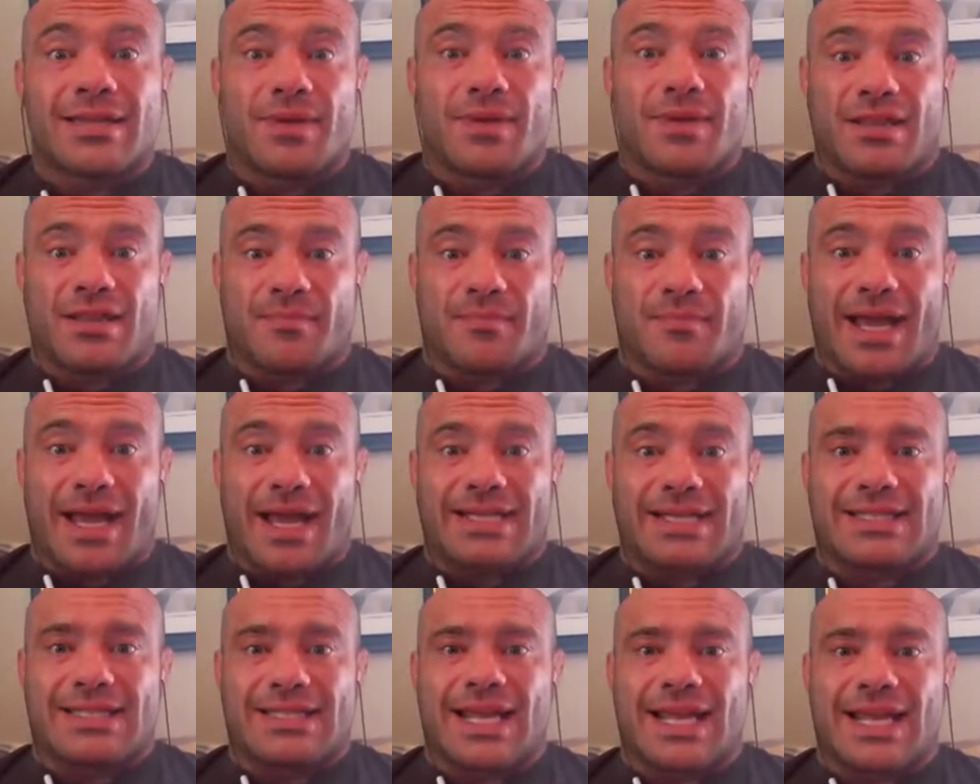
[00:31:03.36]
be the
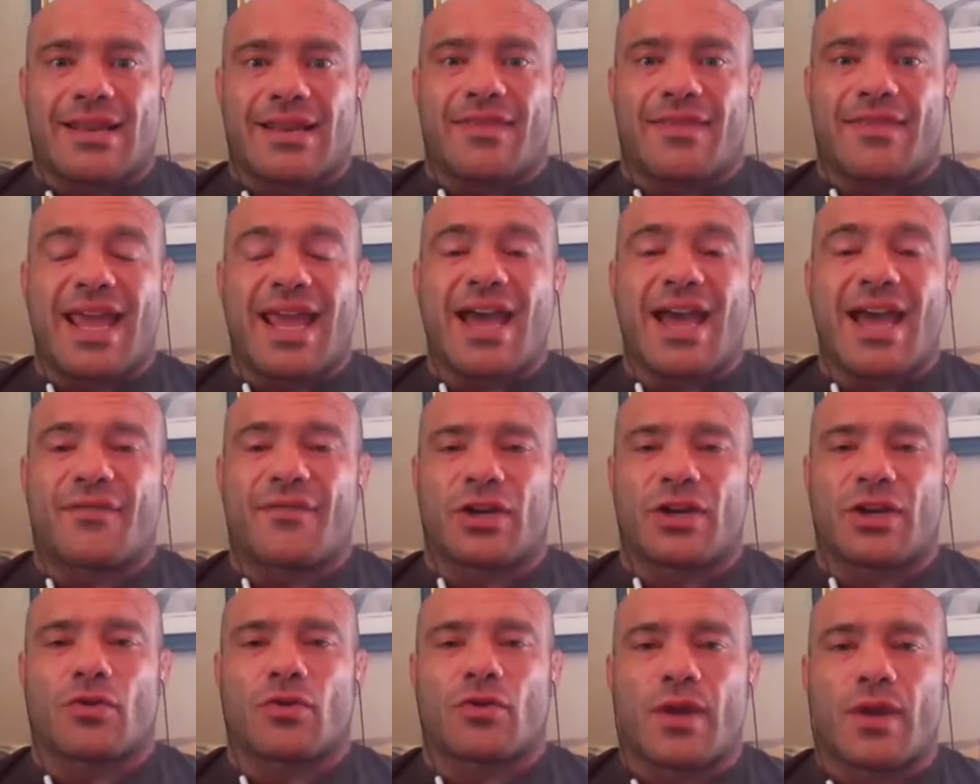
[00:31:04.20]
best, and they have
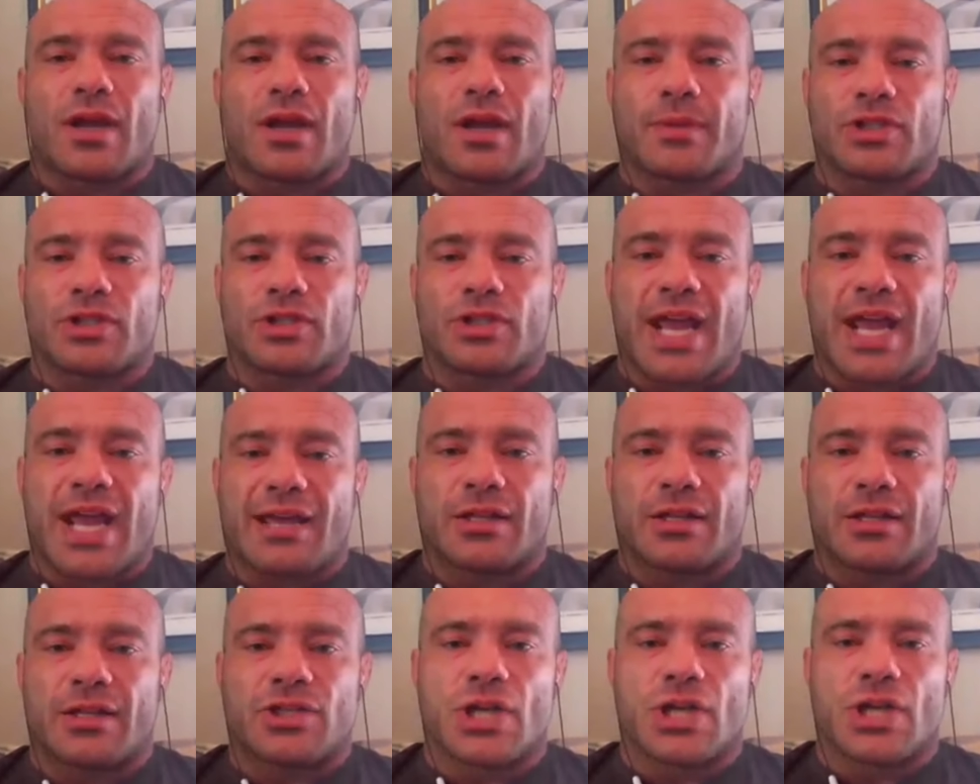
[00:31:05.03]
an incredible
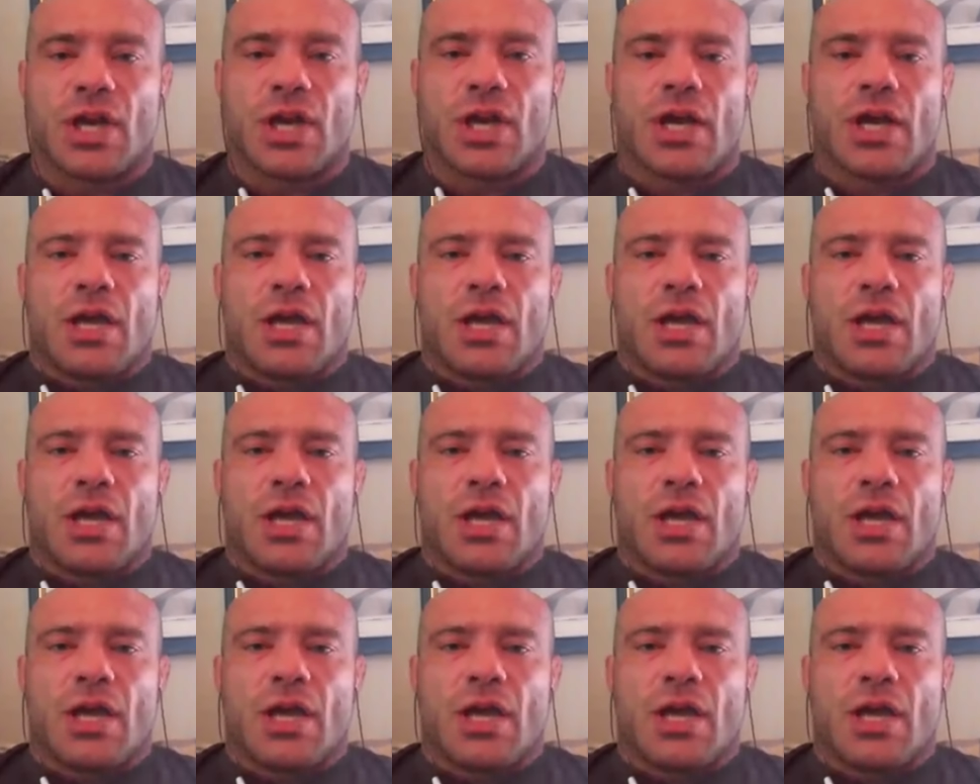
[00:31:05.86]
challenge